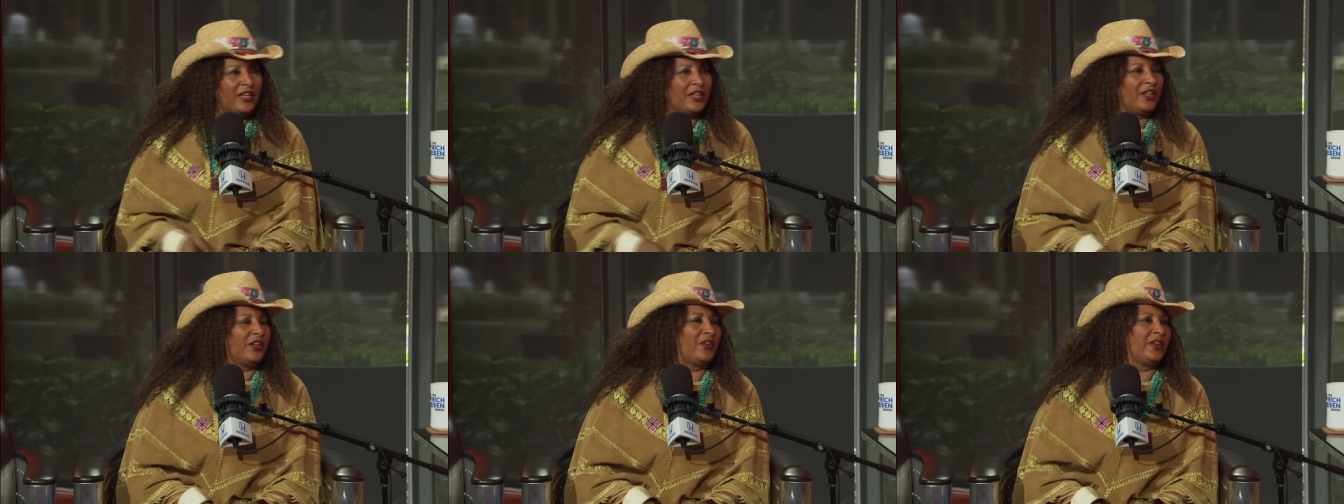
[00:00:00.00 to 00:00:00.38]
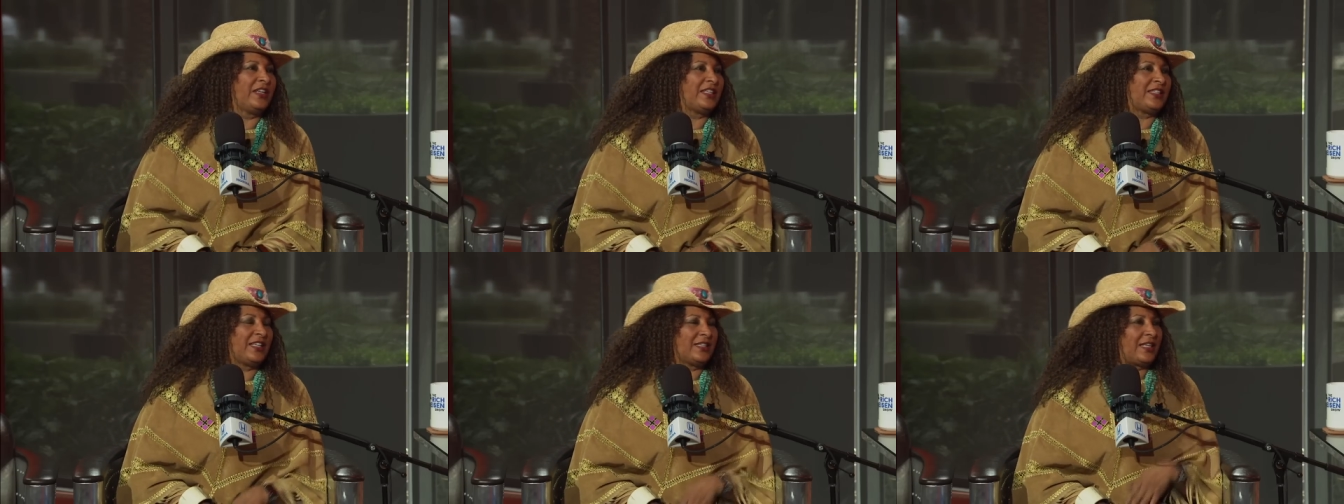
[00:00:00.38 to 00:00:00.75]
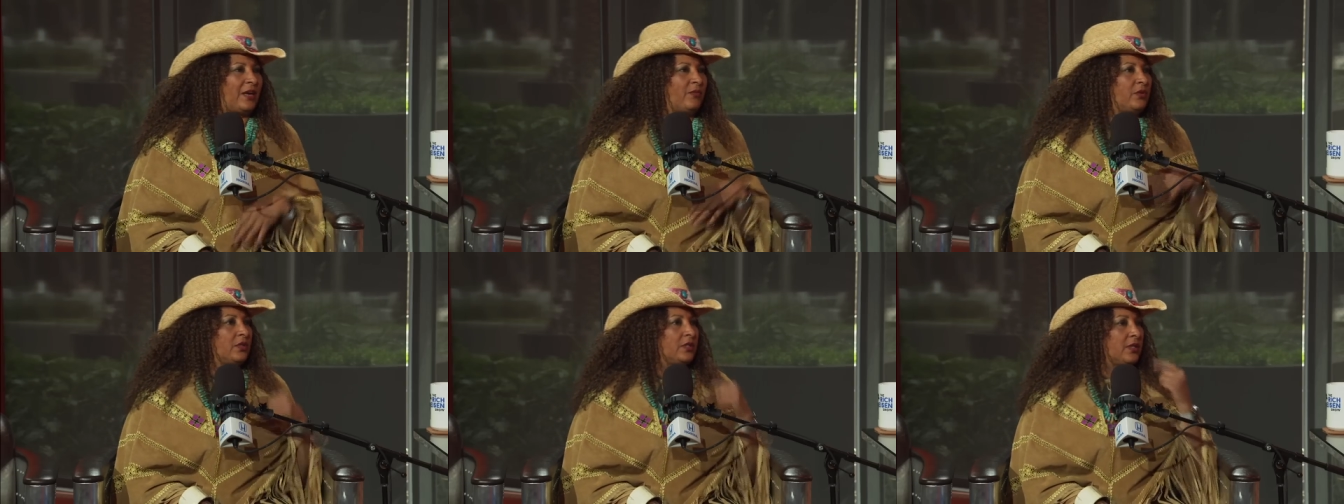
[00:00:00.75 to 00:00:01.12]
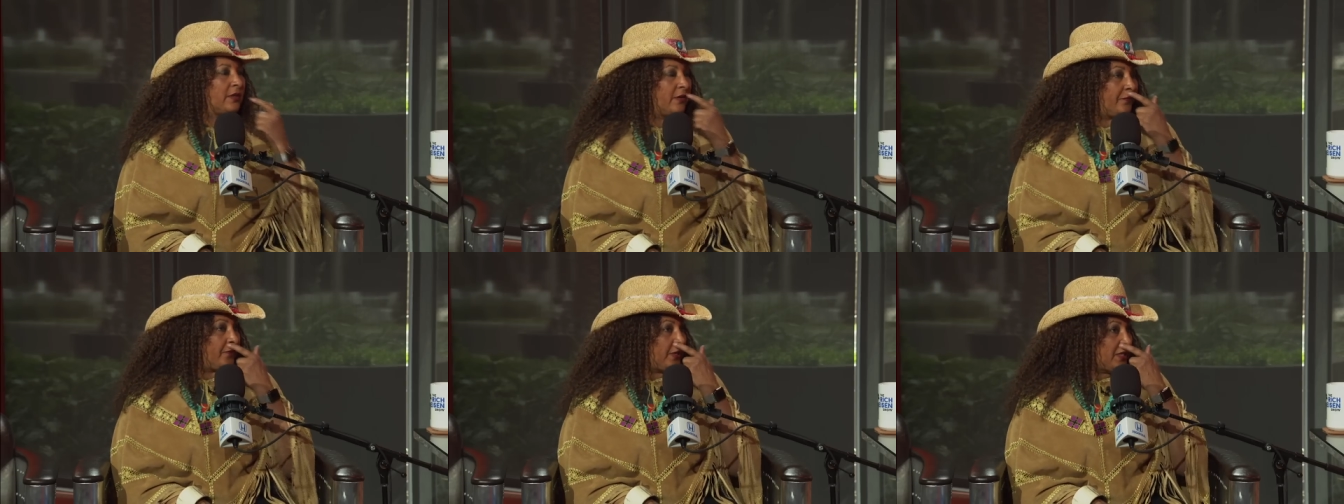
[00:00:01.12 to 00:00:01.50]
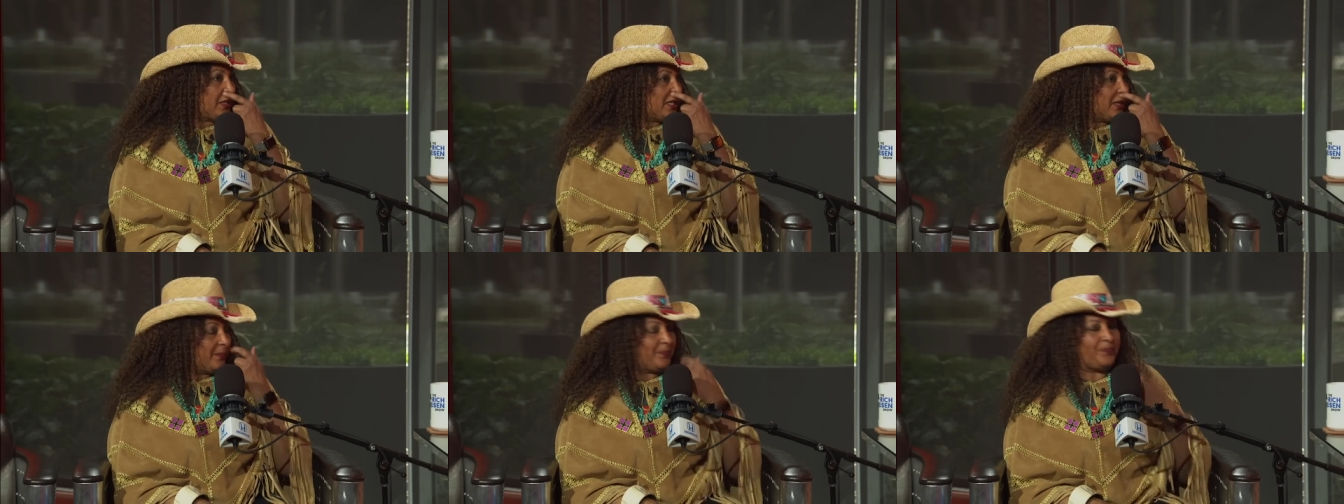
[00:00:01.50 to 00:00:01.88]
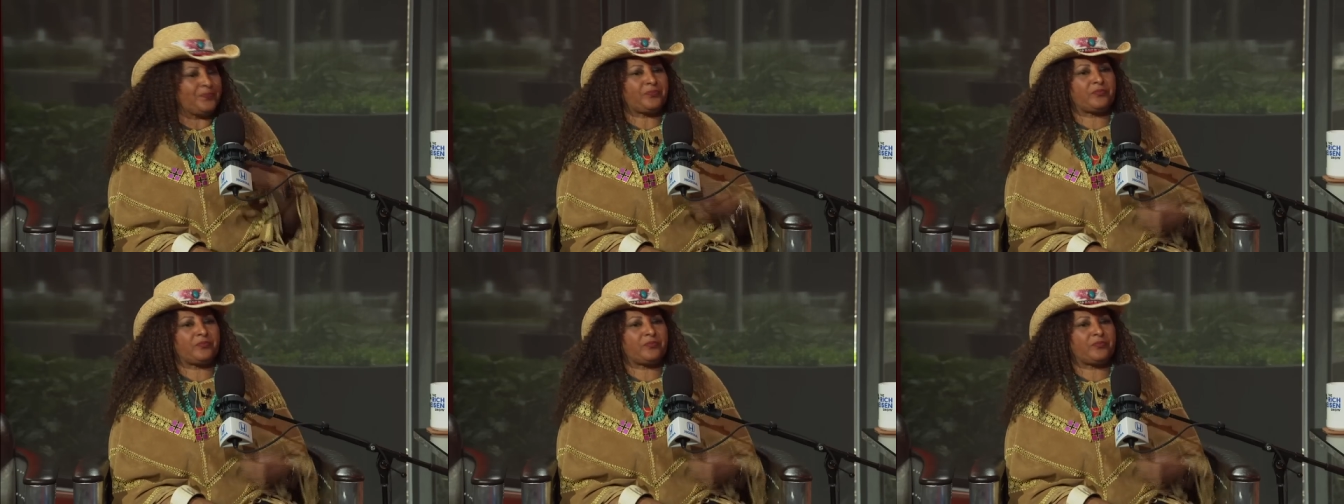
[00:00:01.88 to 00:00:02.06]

you know, anything that will offend them.